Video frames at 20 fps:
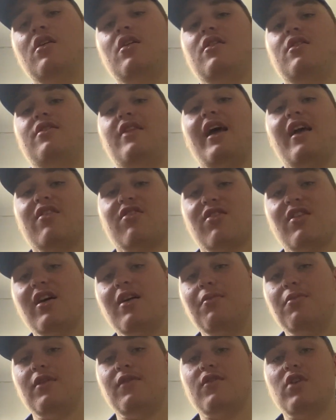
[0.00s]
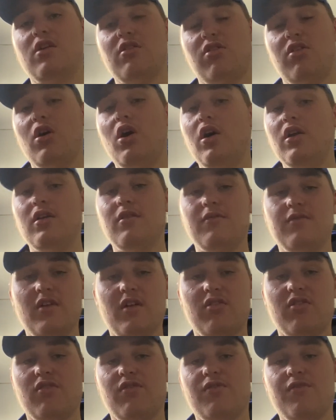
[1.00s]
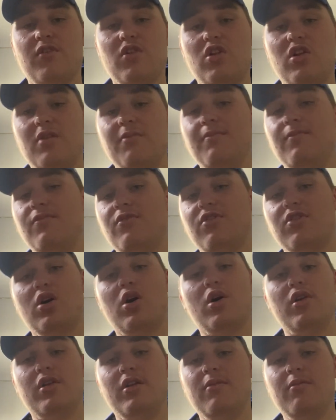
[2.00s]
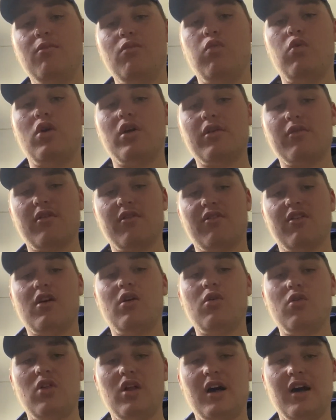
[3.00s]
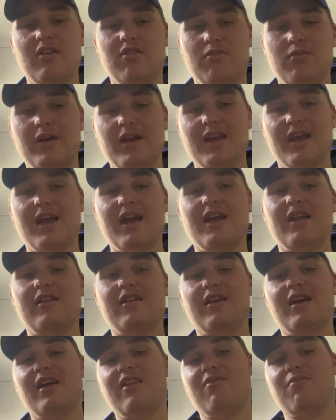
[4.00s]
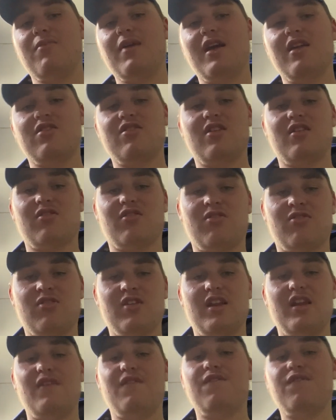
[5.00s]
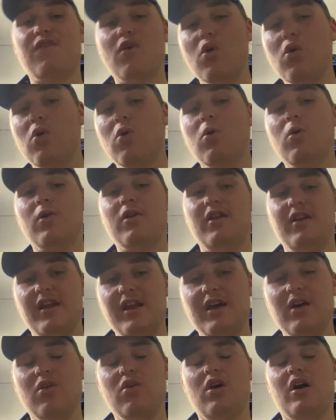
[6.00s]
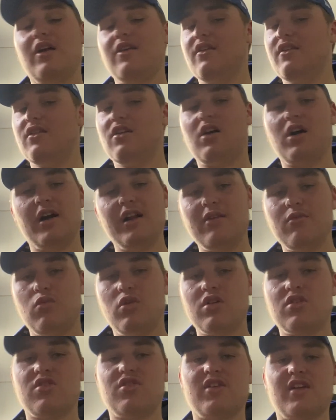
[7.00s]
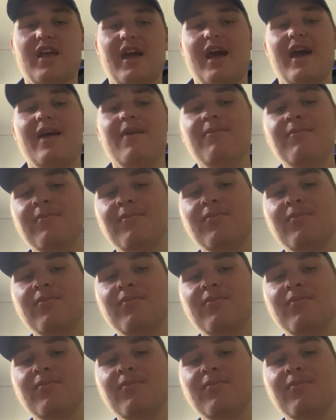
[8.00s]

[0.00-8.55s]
Next up, we've got Tottenham versus Fulham. Tottenham, what a result last weekend against Manchester City, 4-0. I didn't watch the game,